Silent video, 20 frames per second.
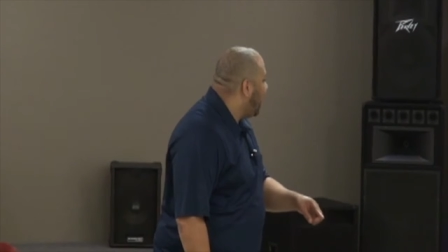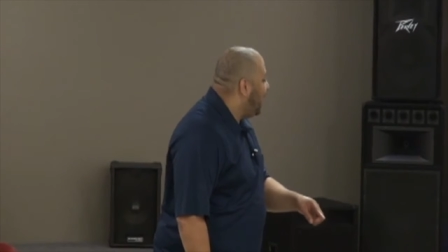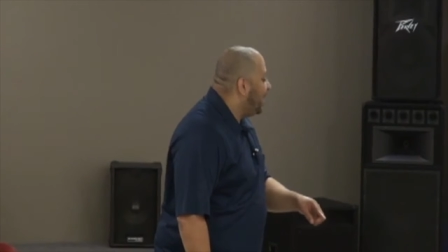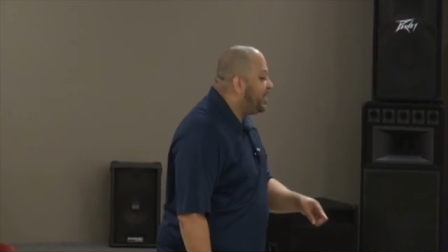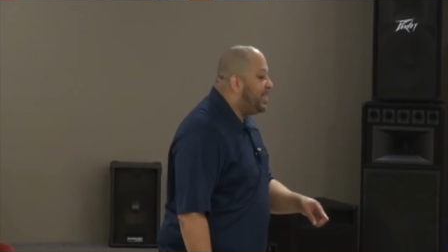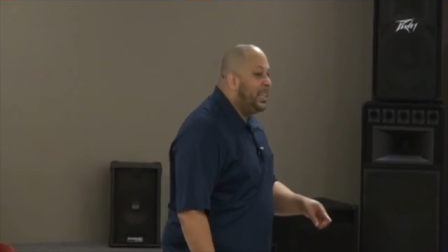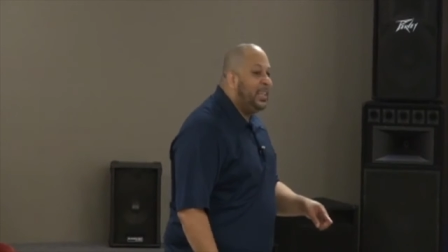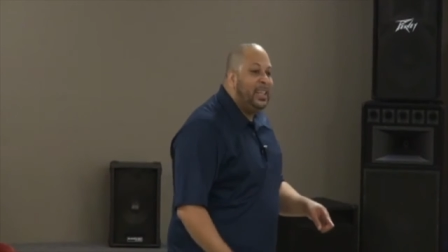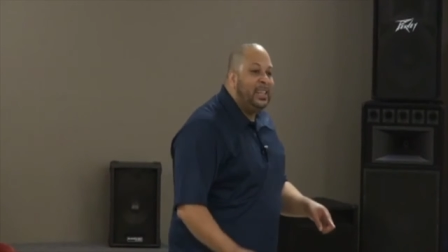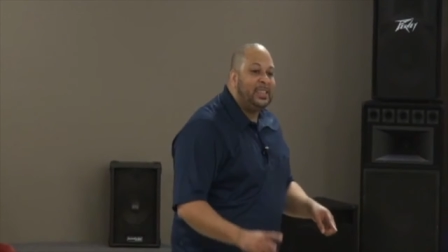
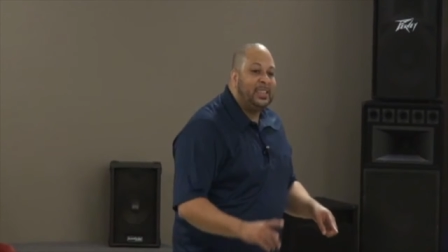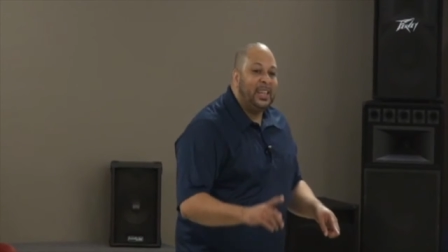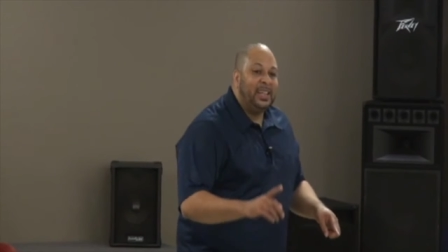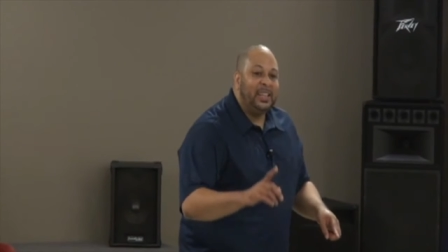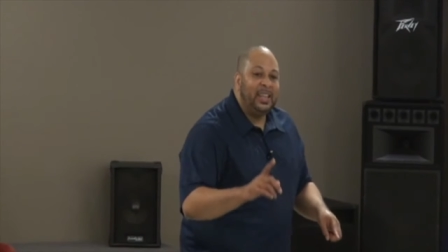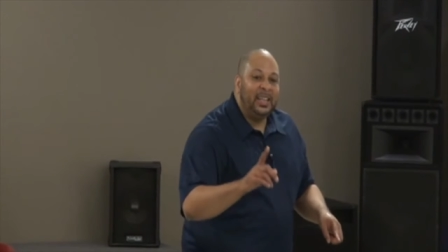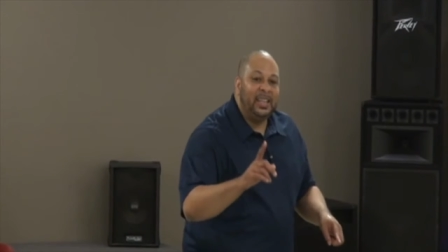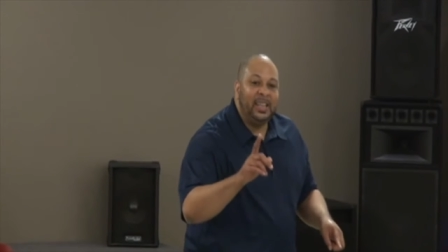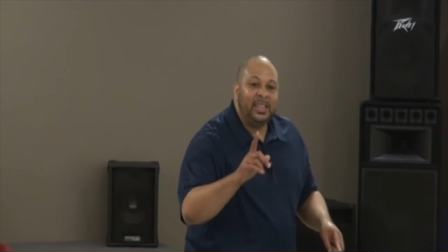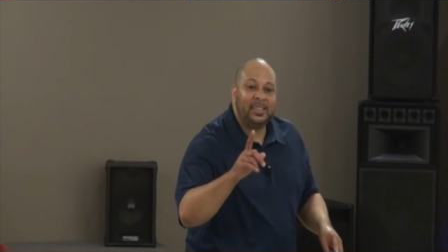See, listen,
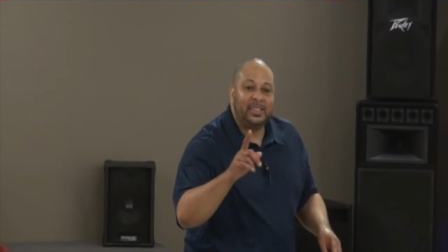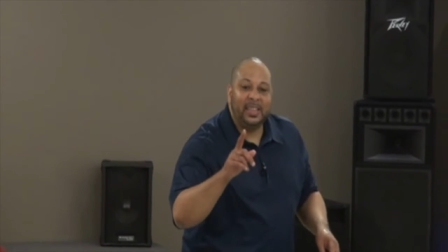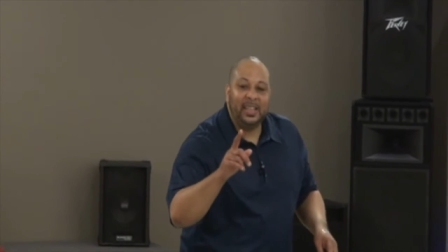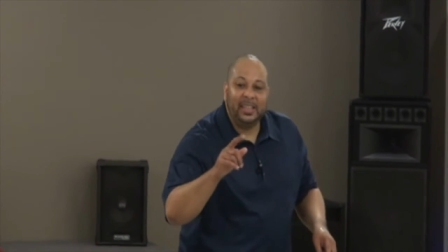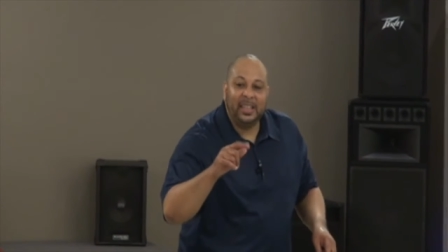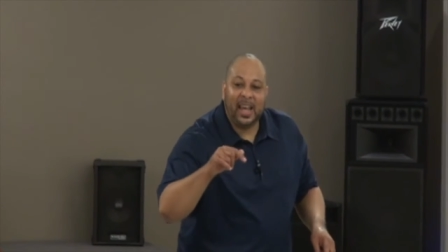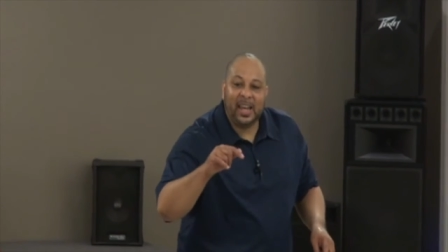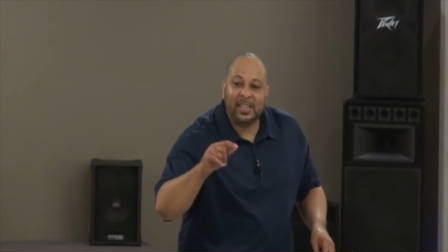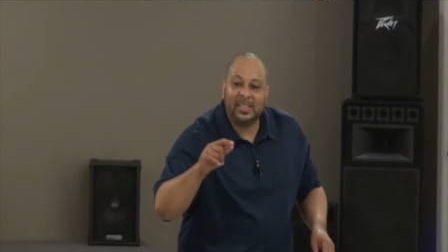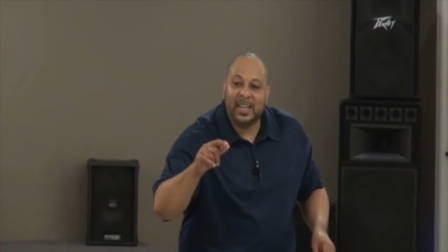listen,
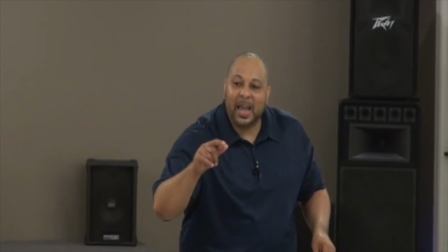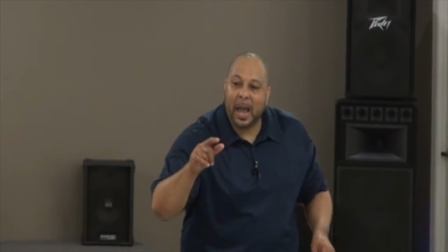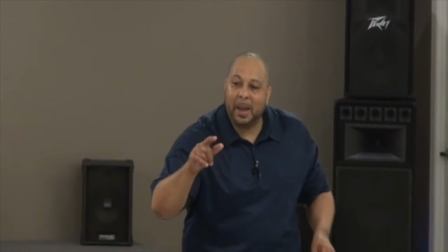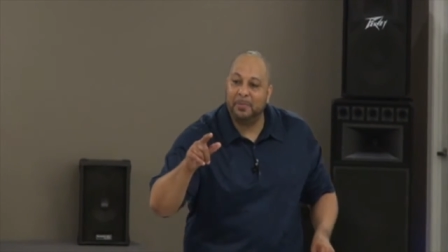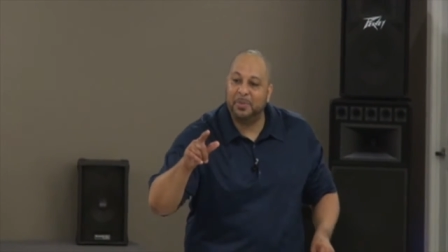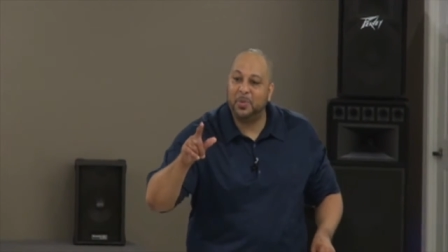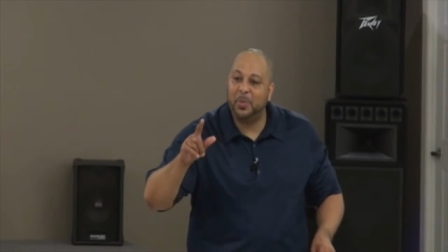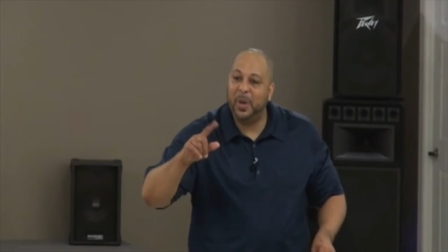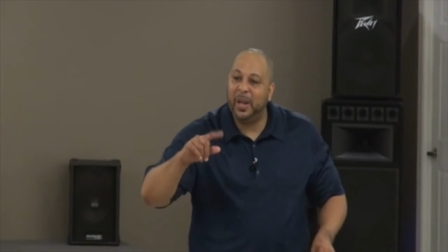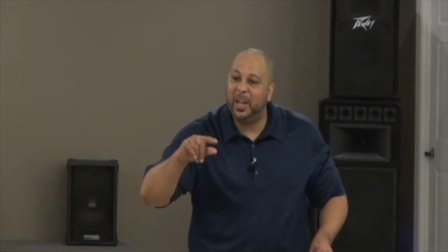a lot of
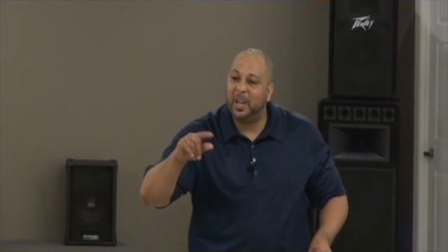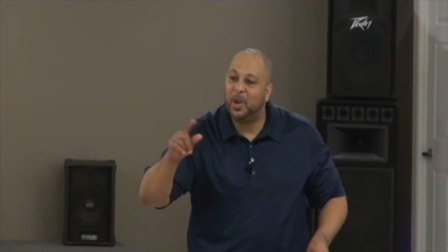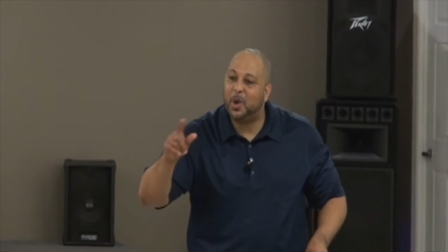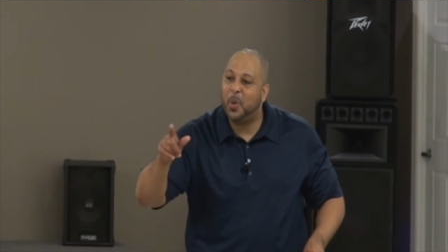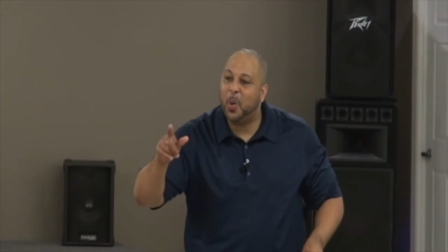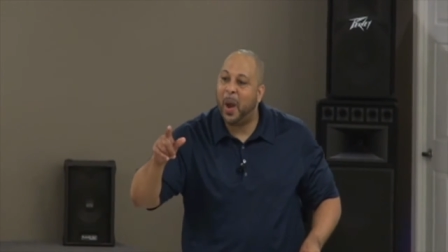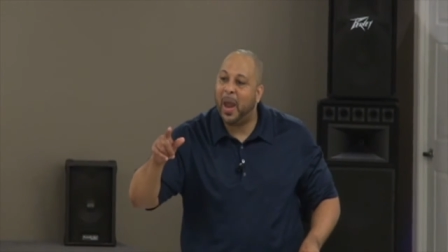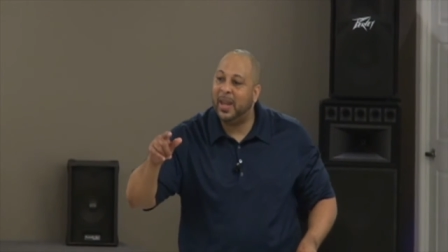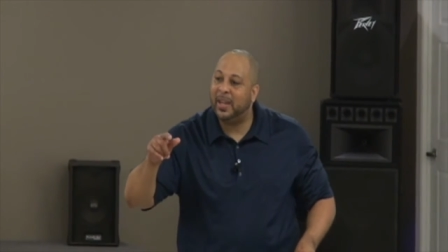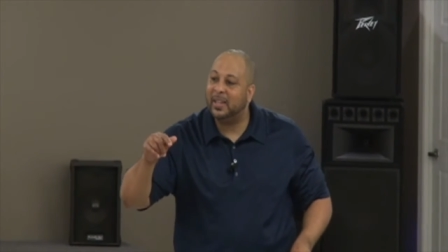times we
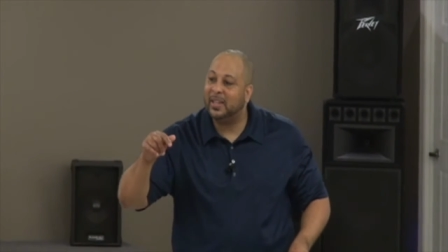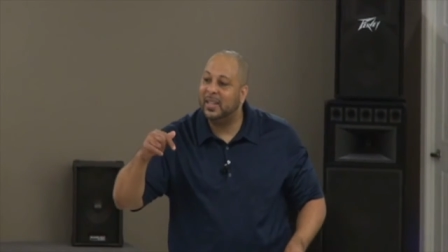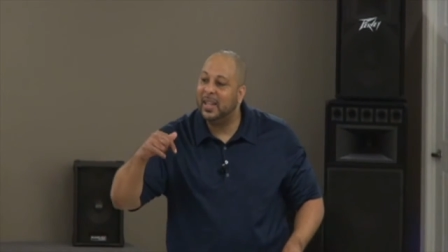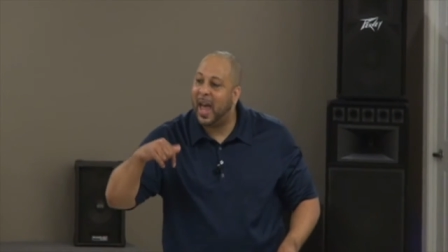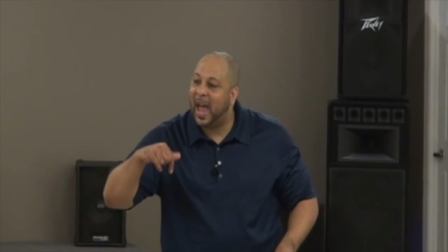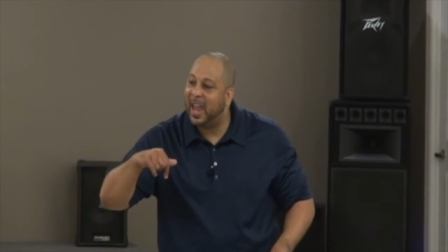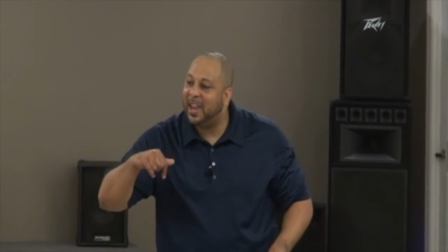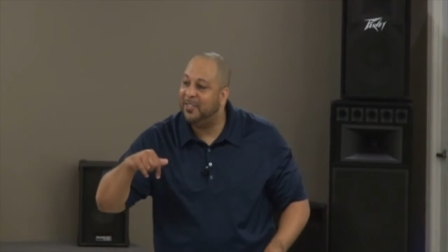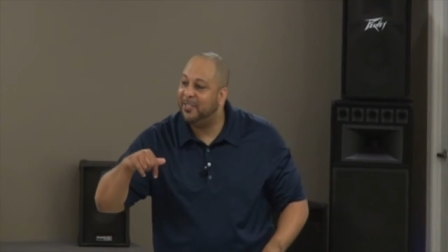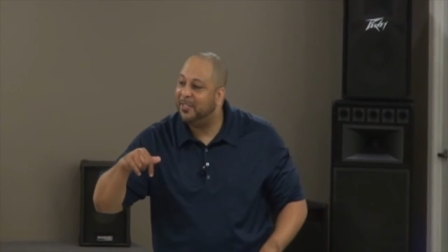equate
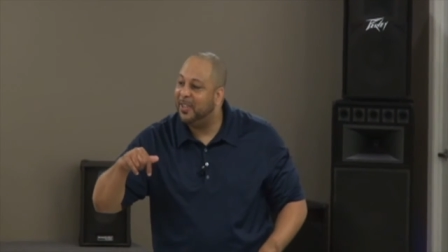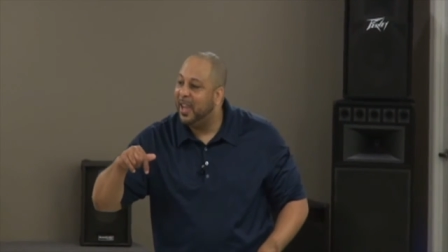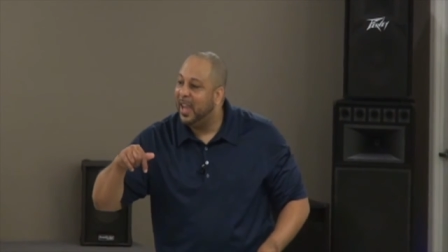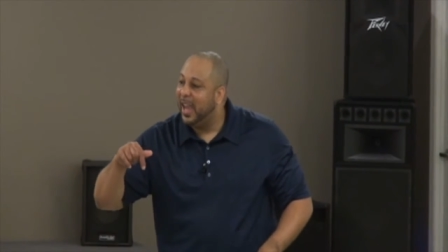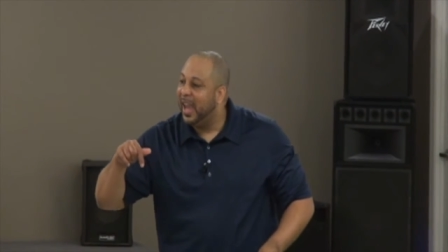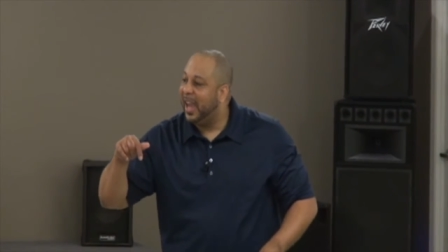life